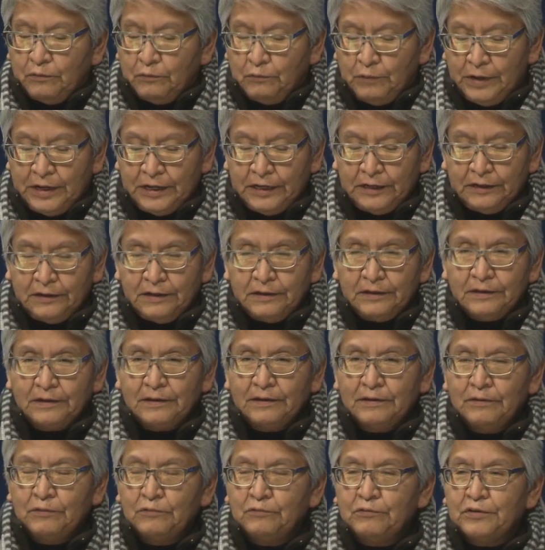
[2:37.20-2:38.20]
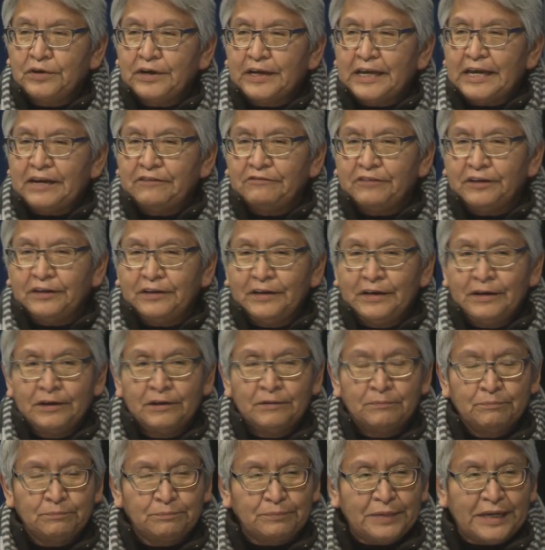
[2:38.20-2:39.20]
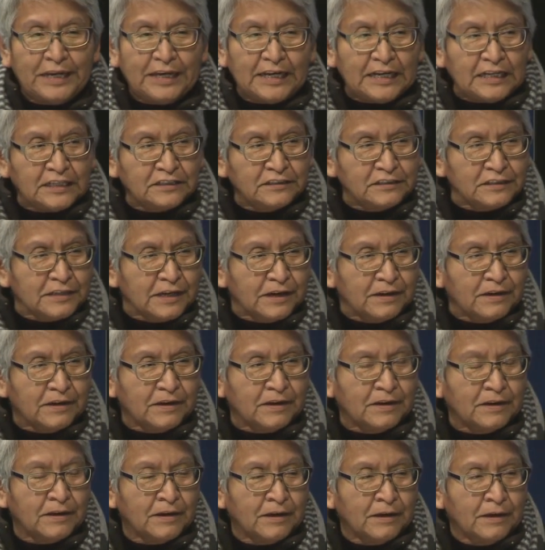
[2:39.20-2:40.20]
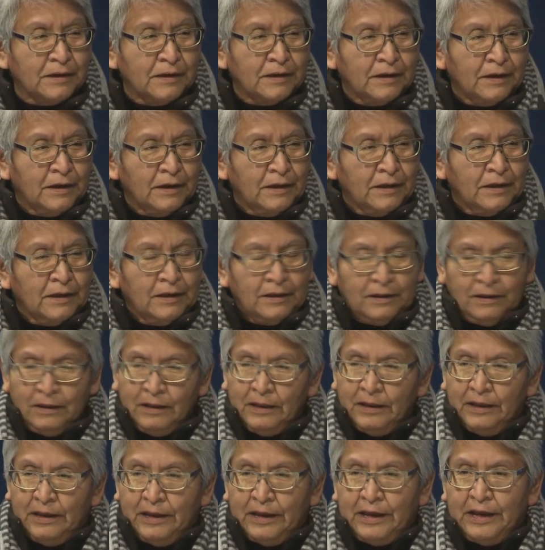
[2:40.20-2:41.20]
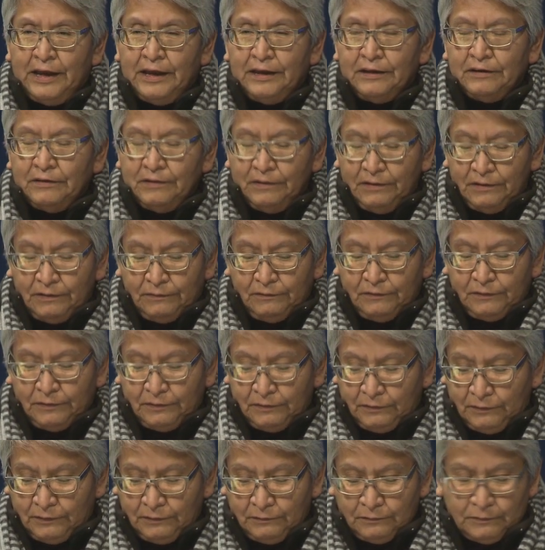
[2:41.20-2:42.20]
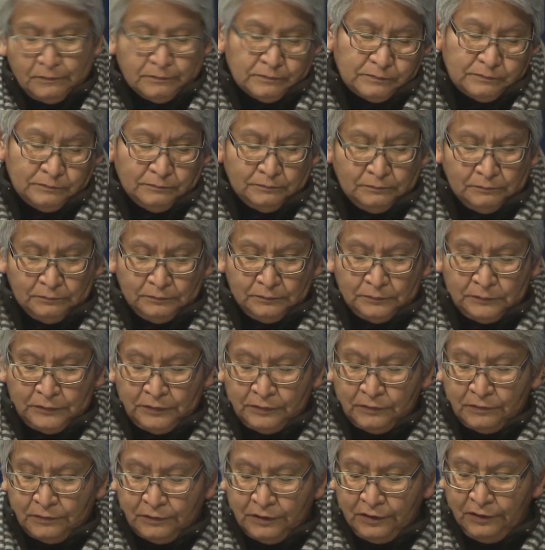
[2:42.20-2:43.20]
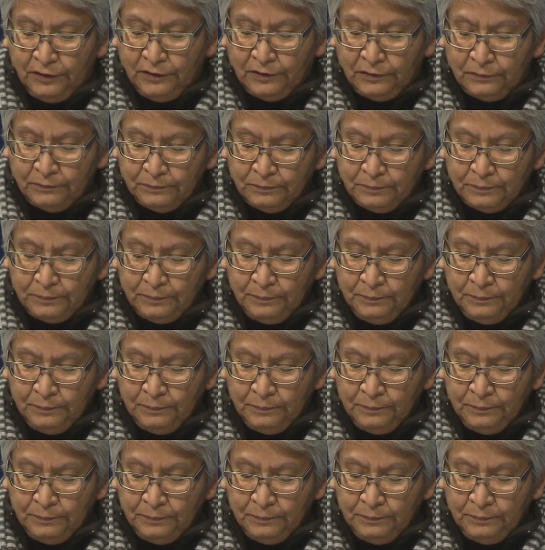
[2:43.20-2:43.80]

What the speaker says: when we were given beads and, you know,